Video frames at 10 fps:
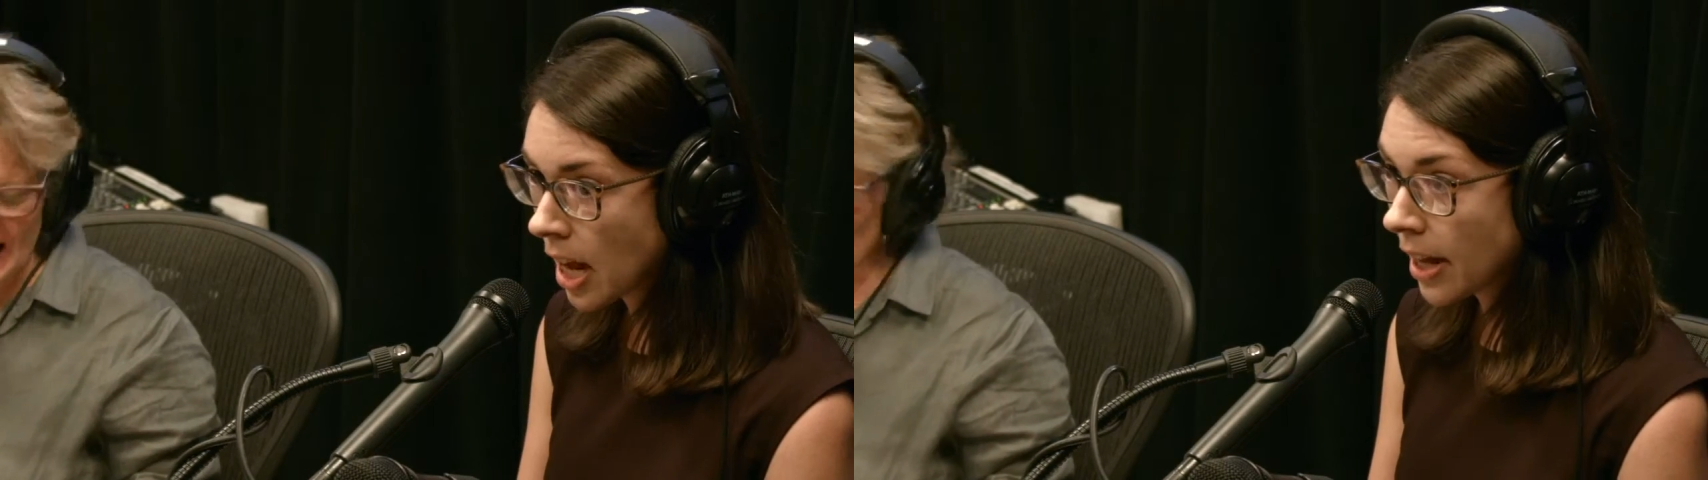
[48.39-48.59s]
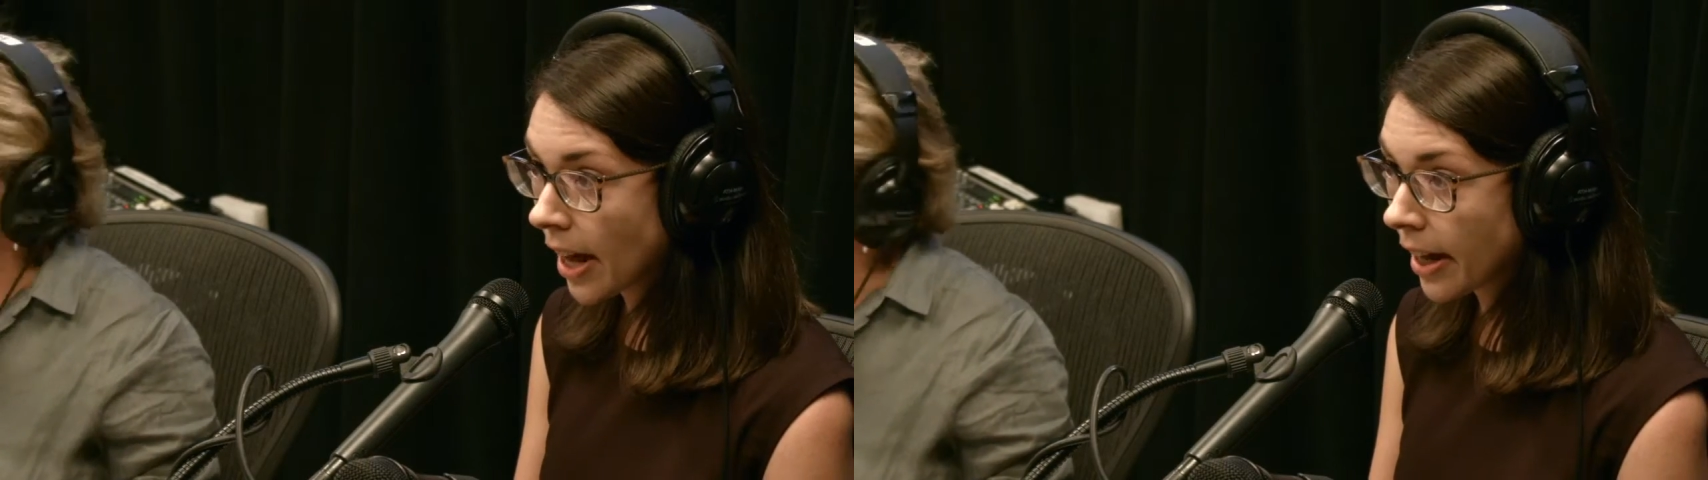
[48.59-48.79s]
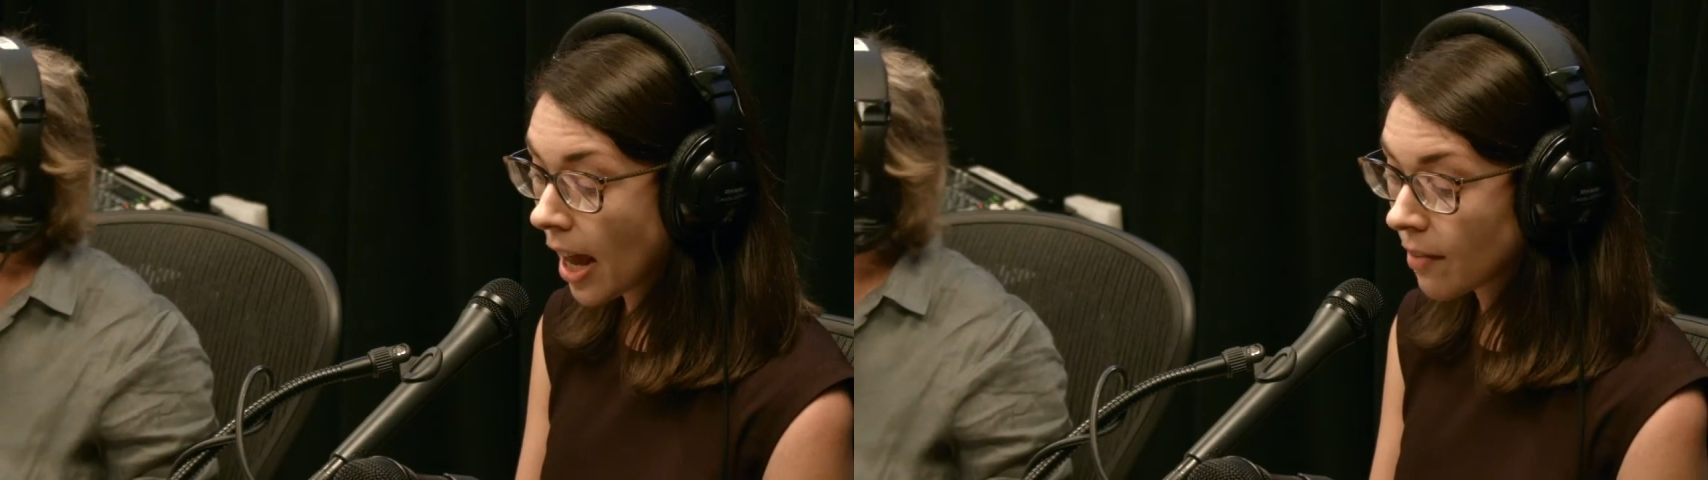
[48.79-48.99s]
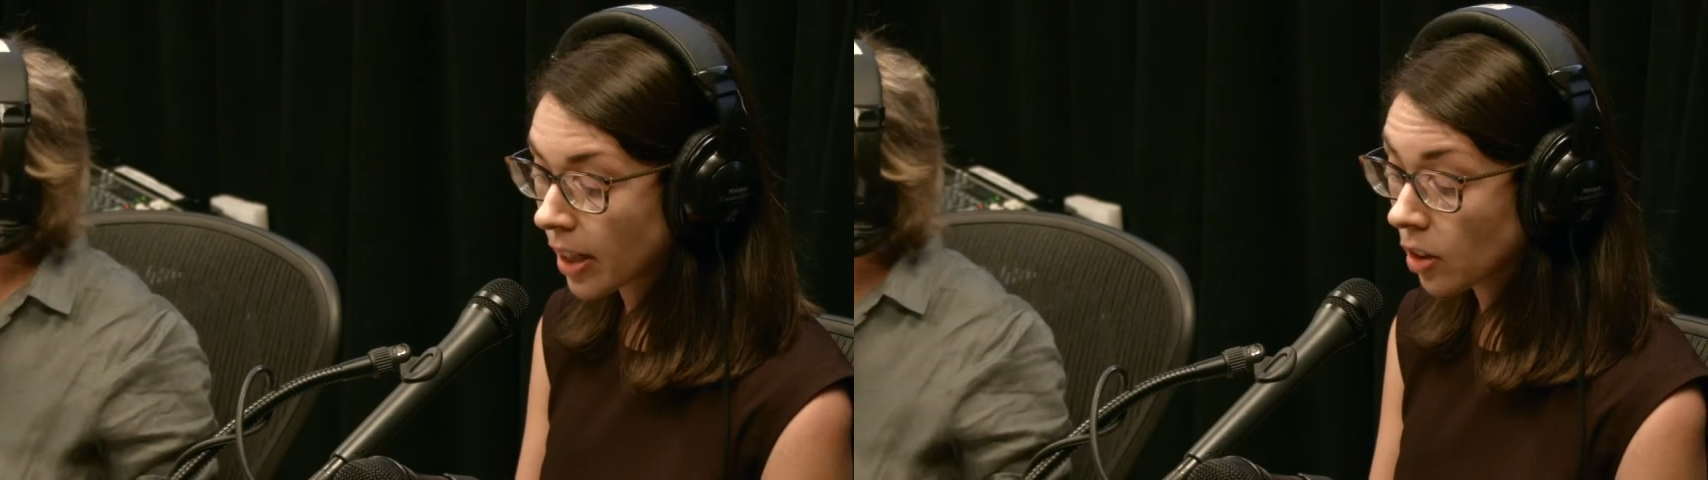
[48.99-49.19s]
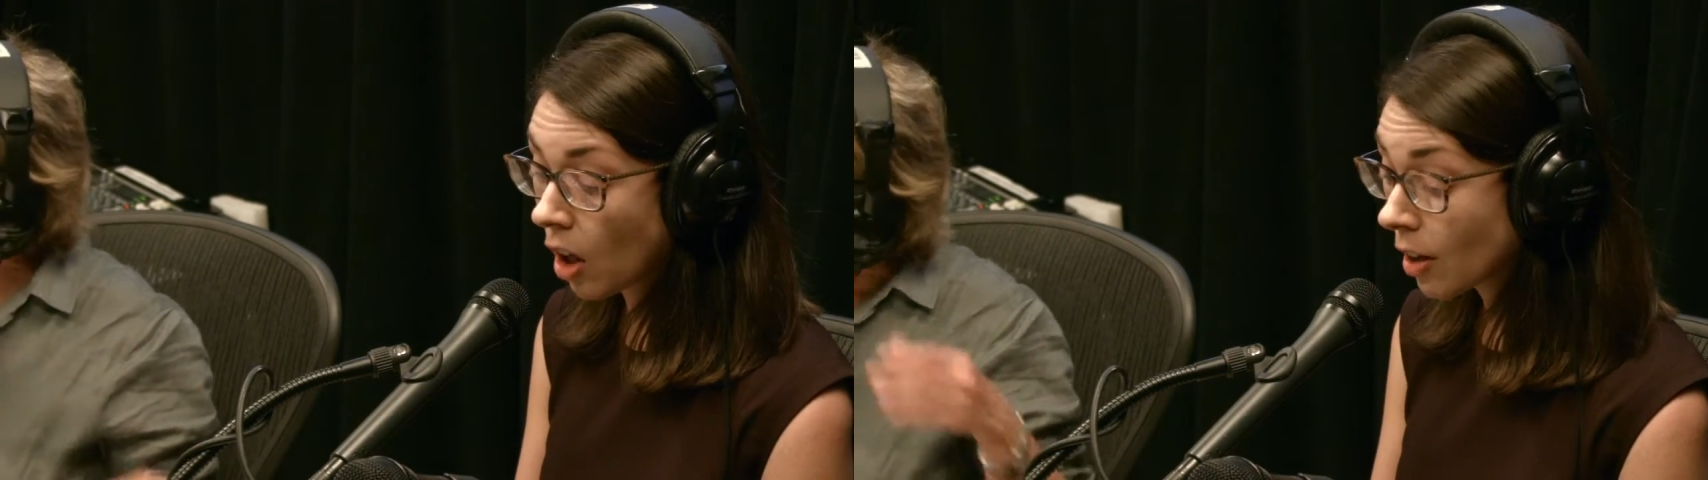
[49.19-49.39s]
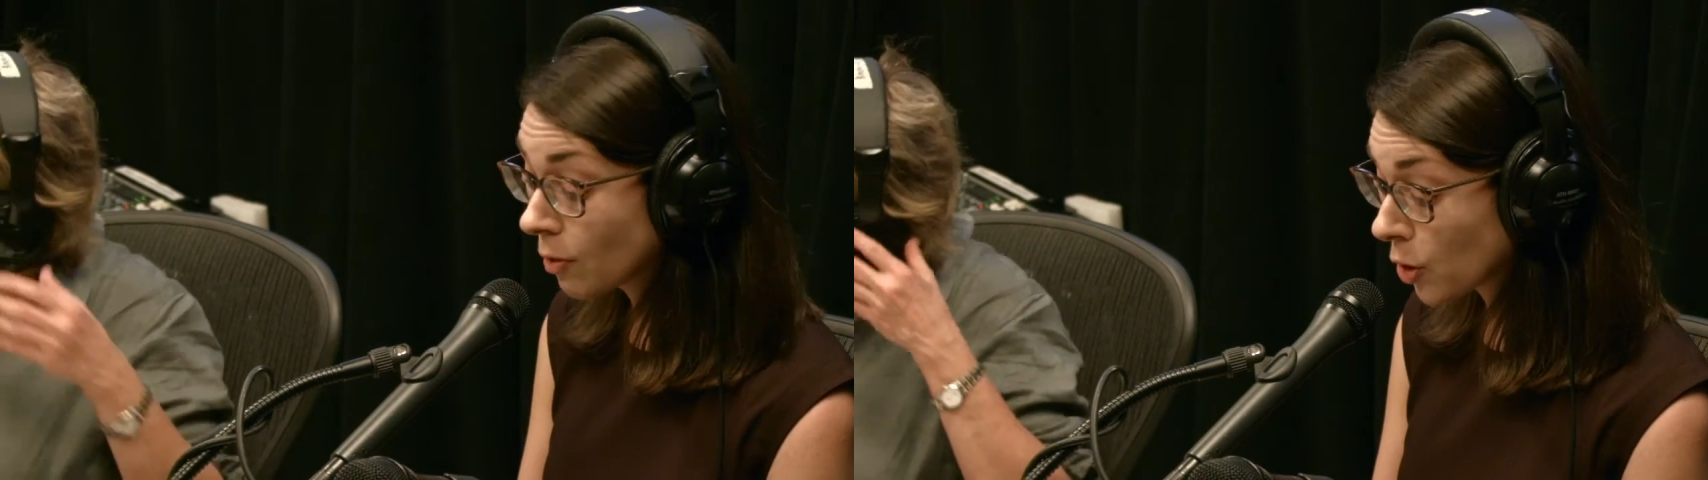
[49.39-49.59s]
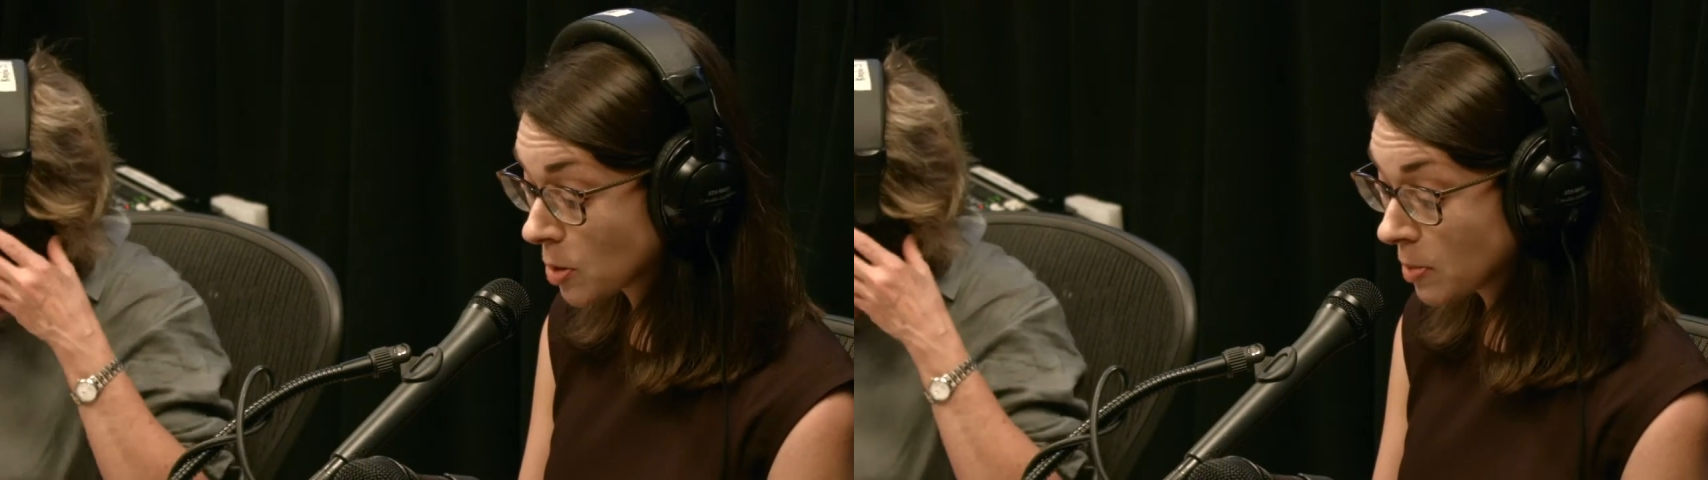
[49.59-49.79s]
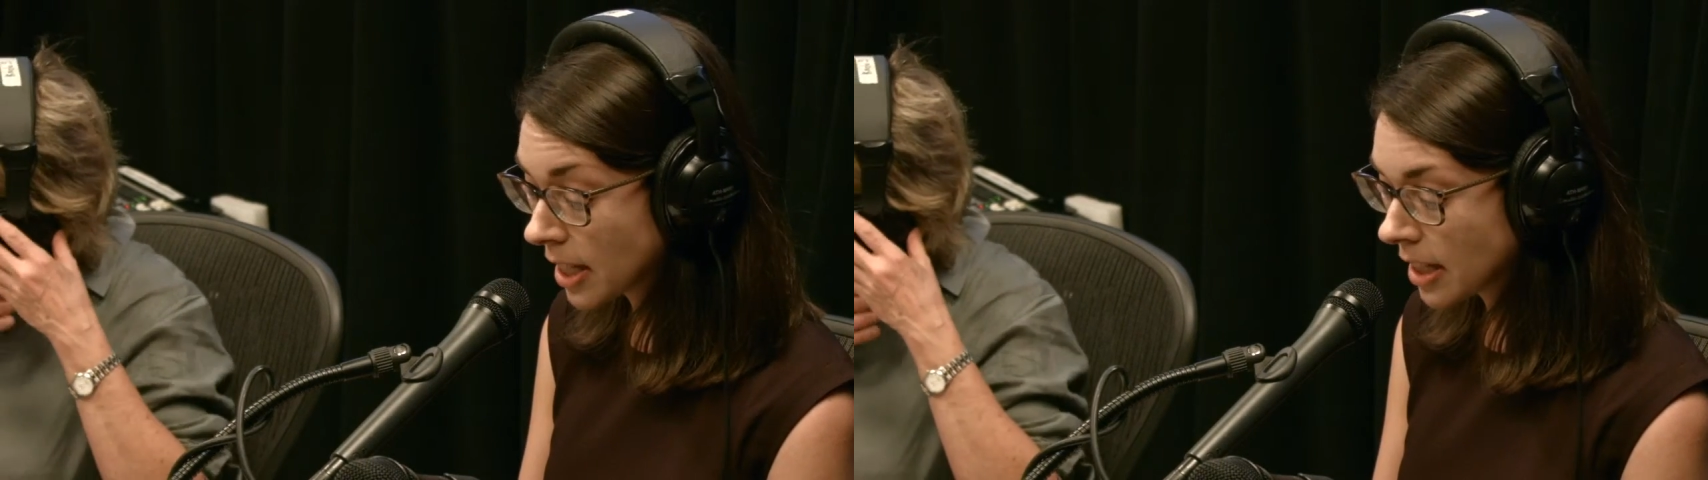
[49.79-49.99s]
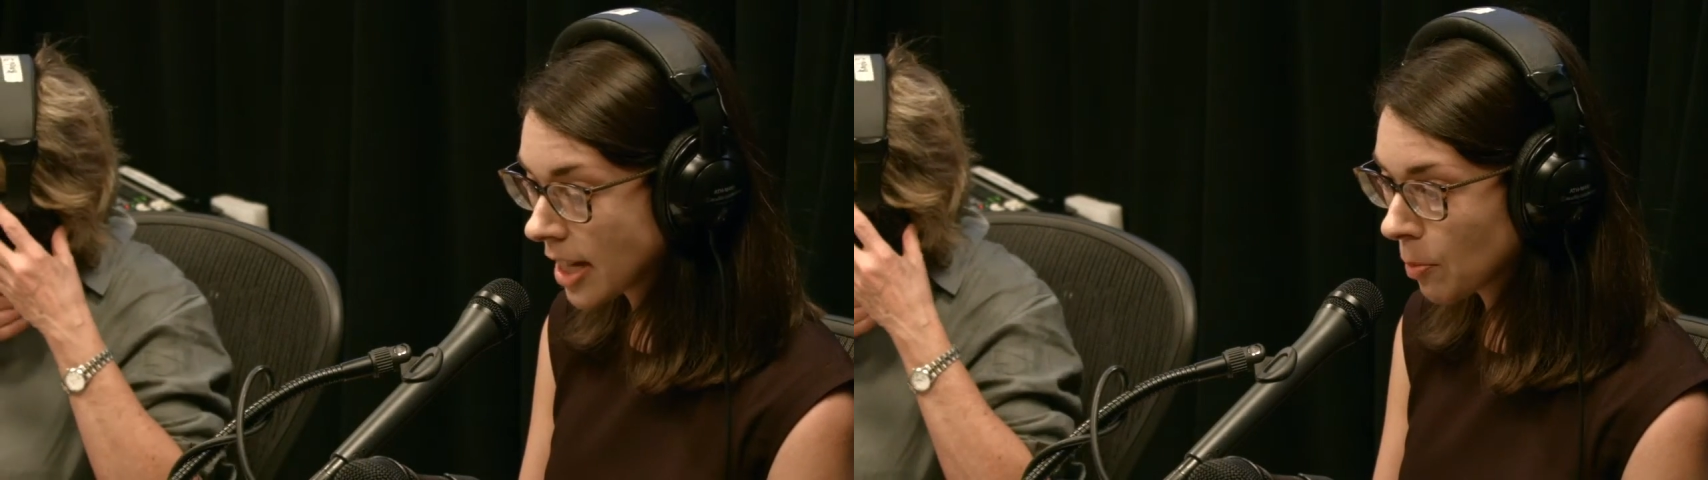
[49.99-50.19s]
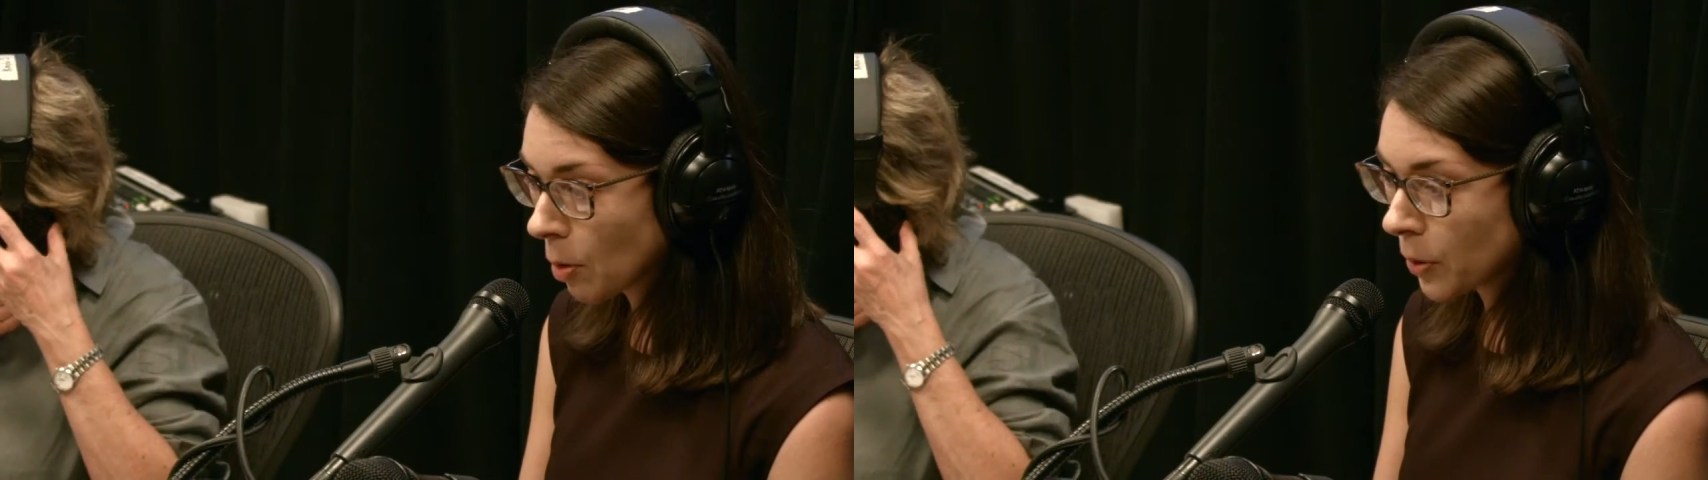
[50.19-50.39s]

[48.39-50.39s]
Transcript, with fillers: not having law enforcement at the table,